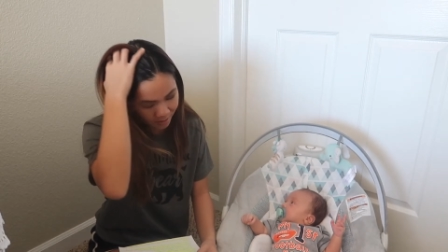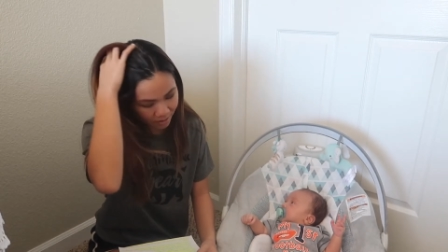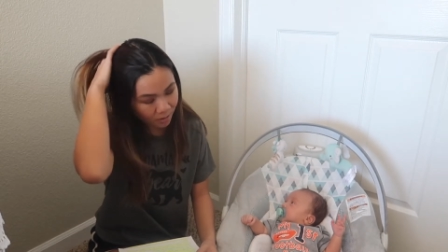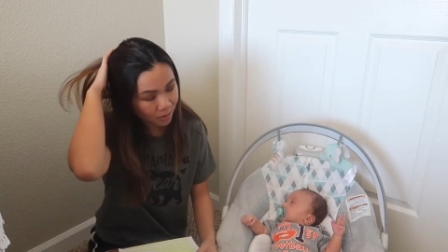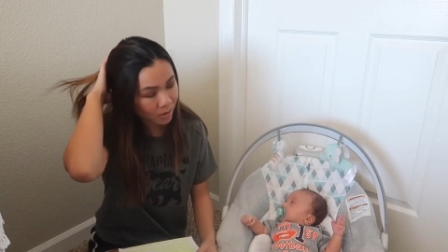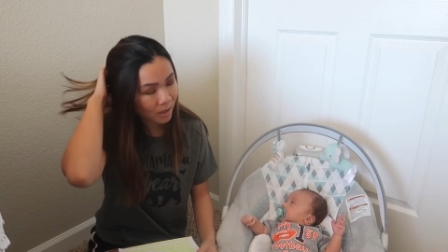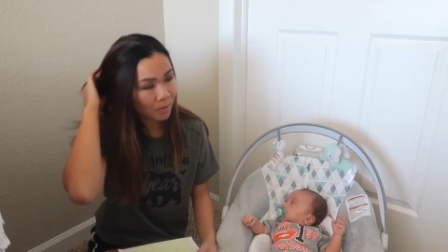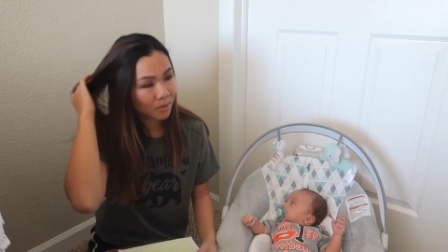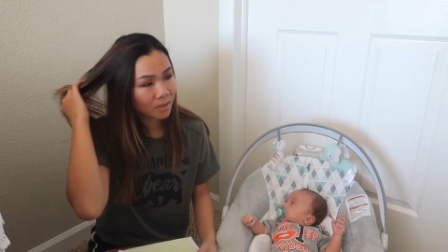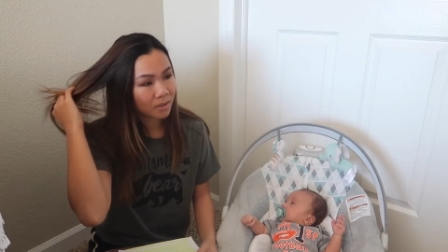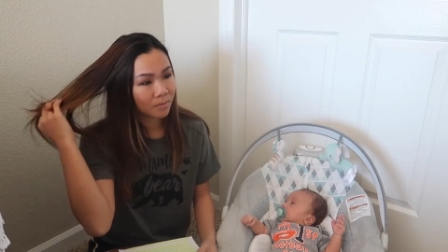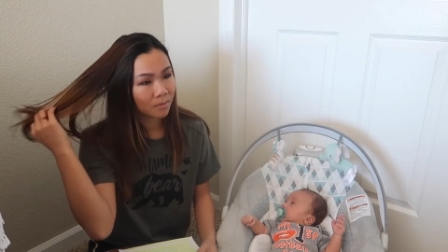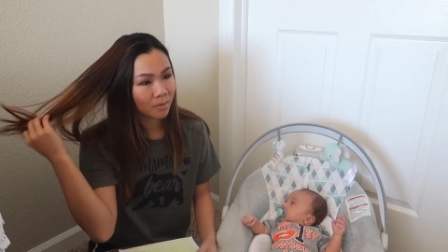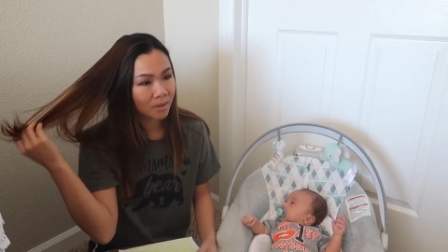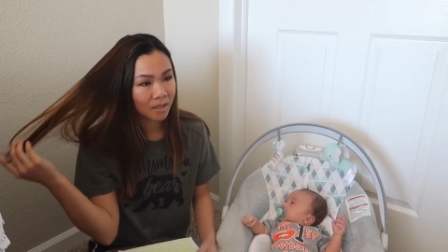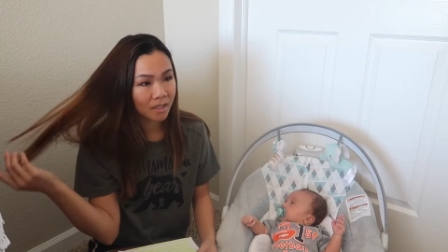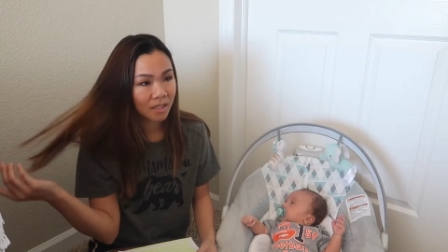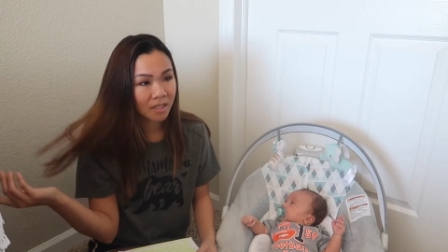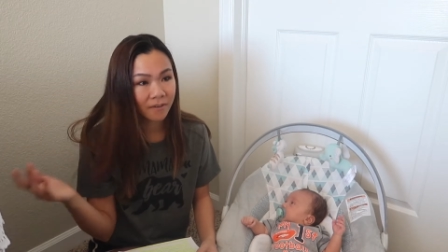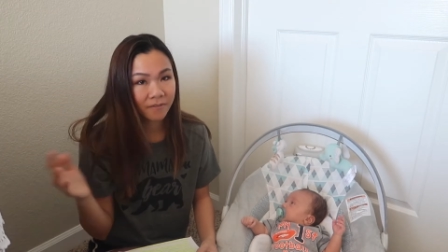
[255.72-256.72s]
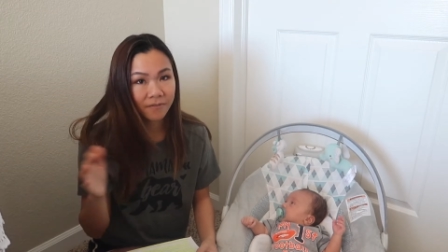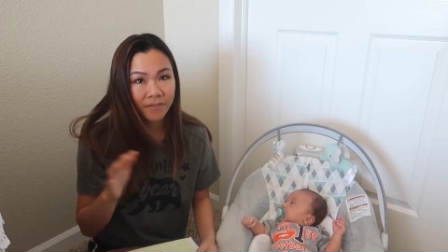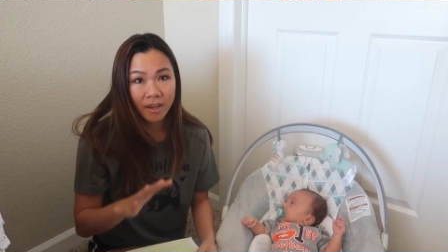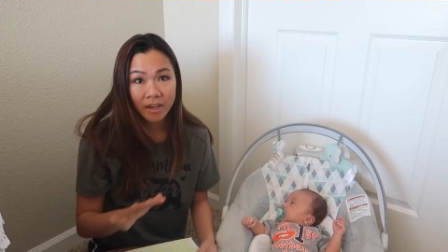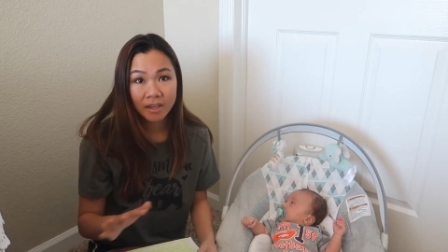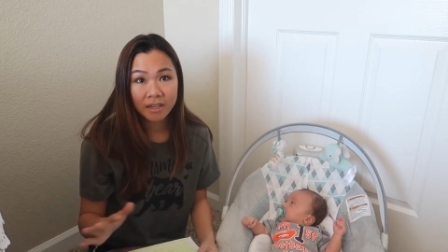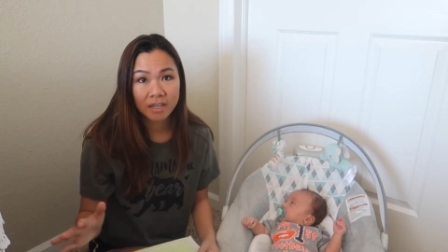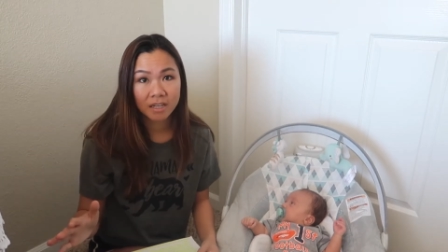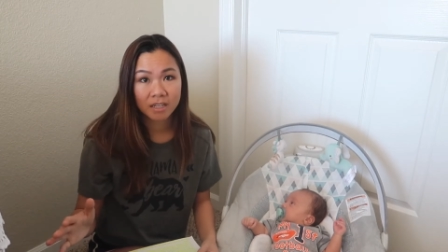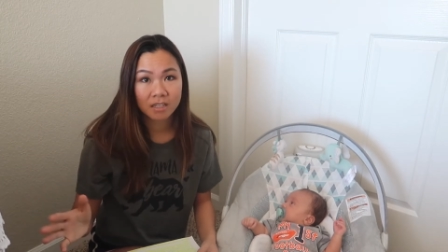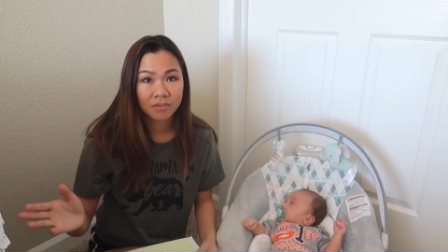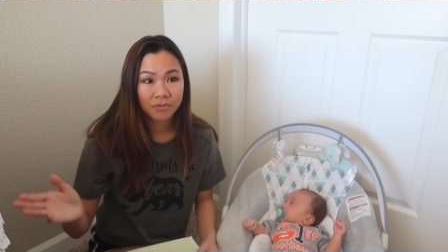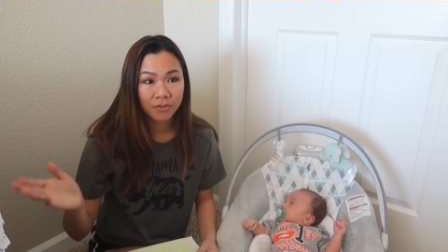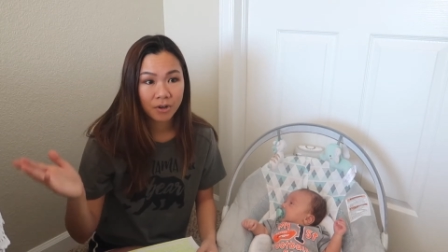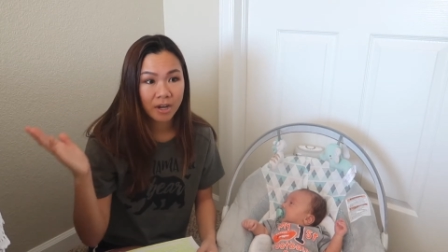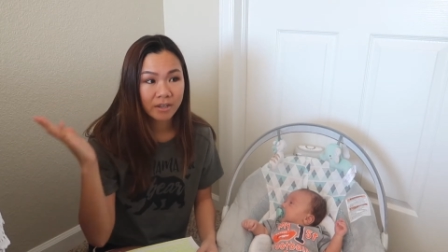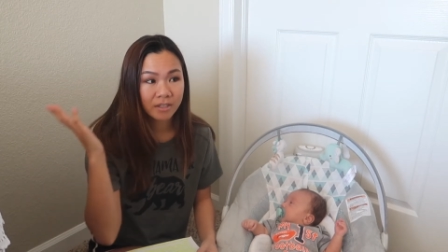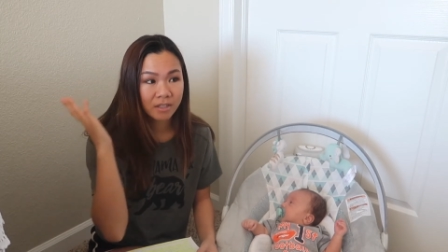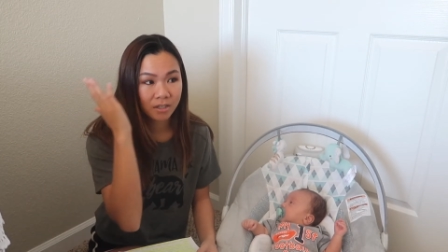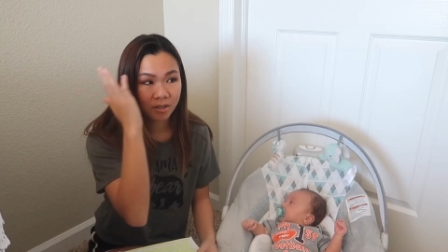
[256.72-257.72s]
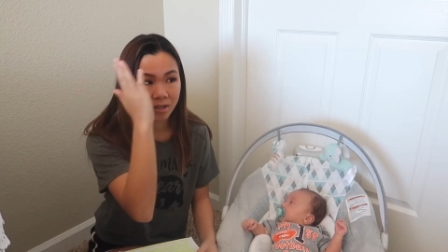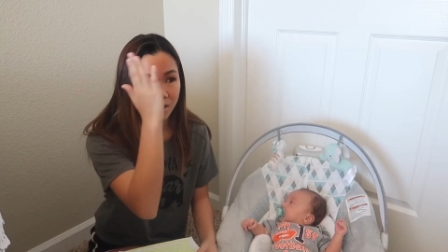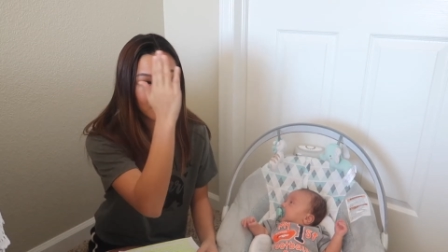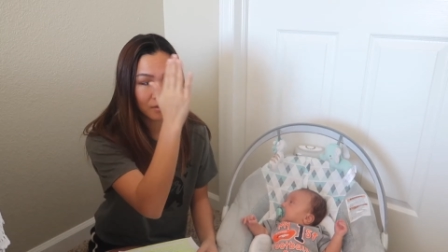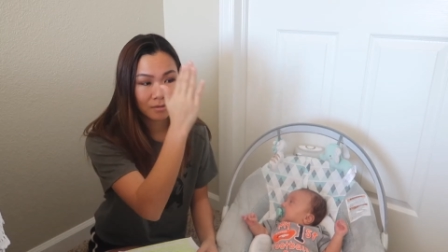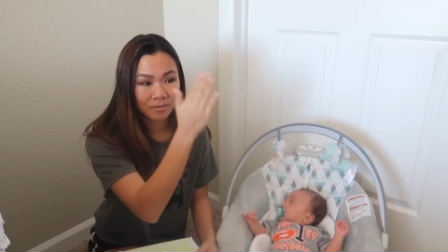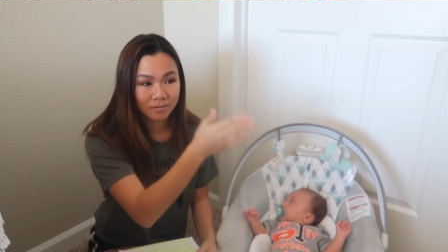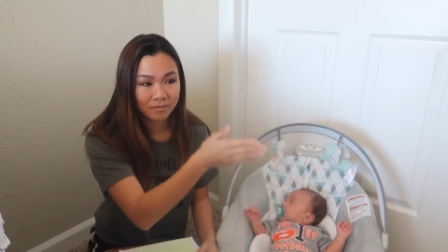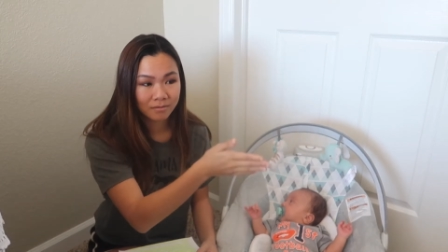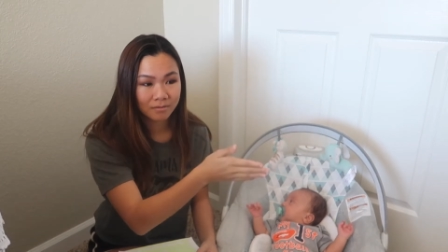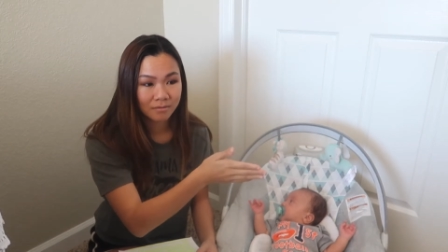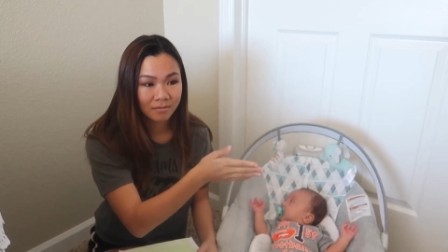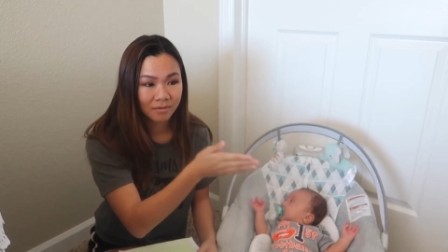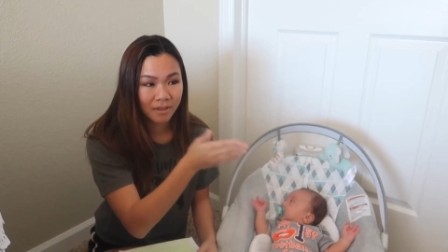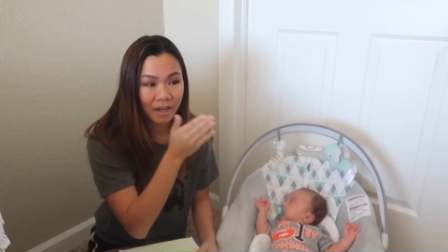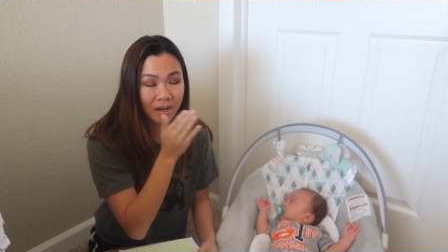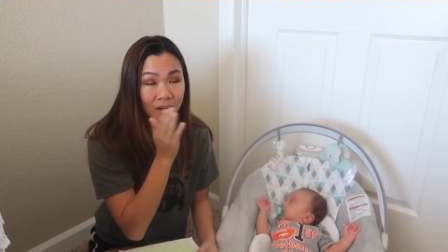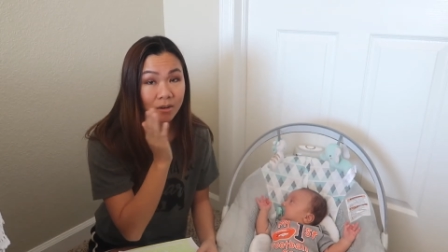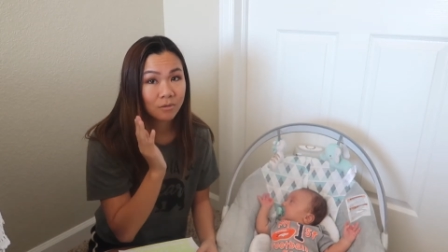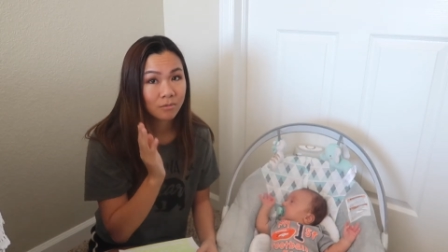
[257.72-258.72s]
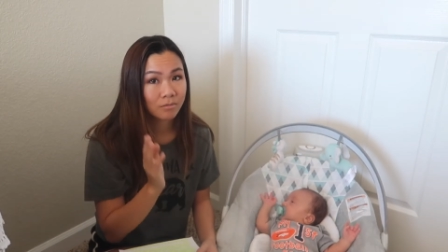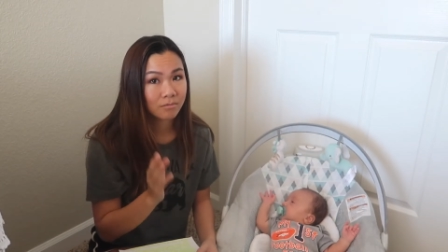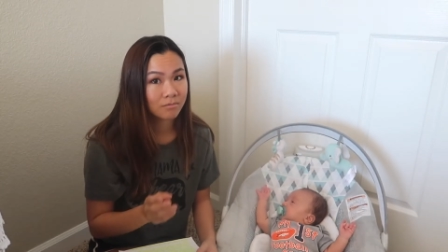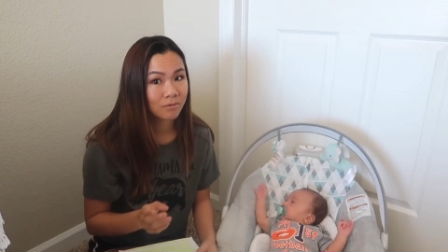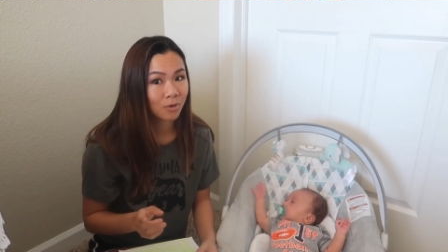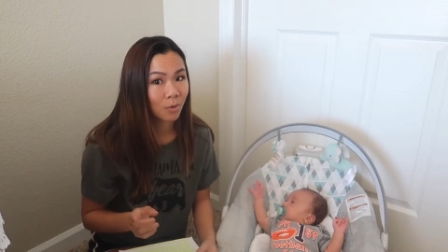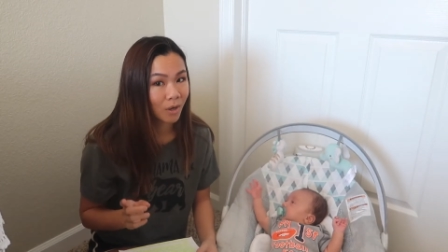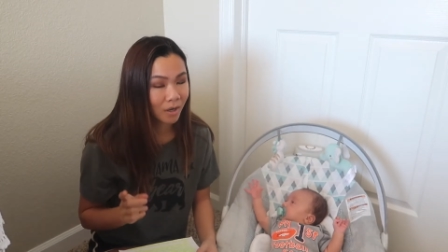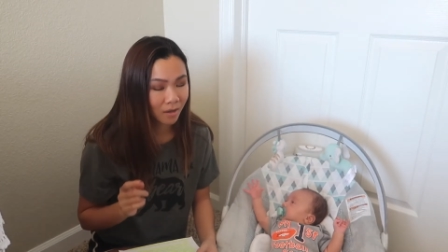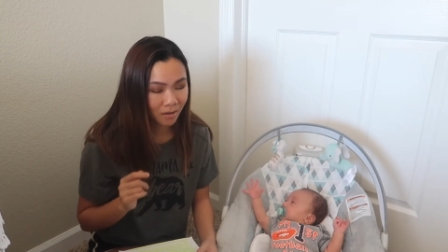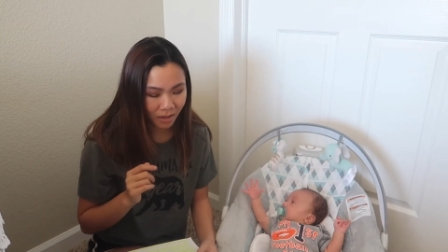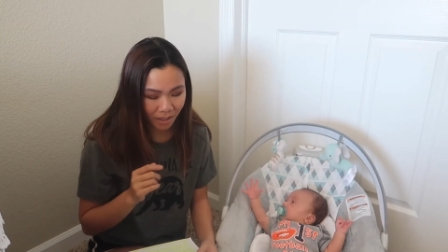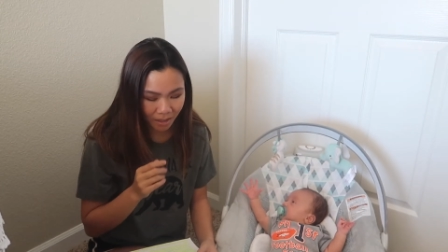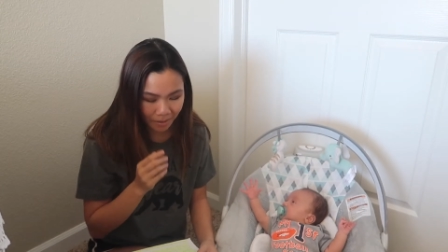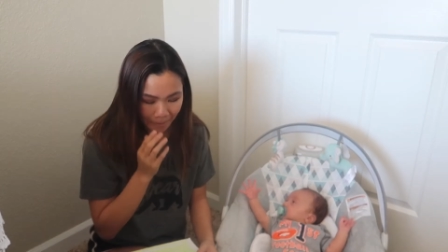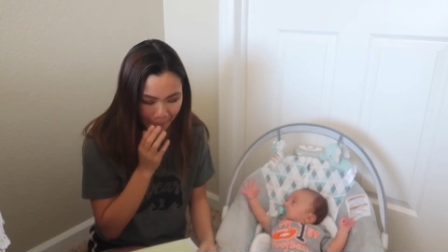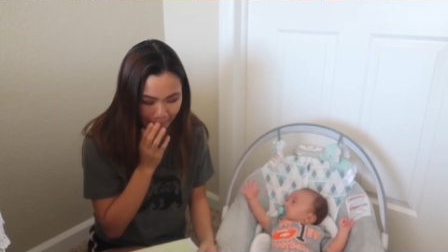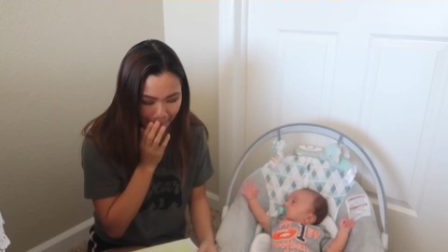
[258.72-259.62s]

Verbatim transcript: so it was really convenient for us to go there quickly.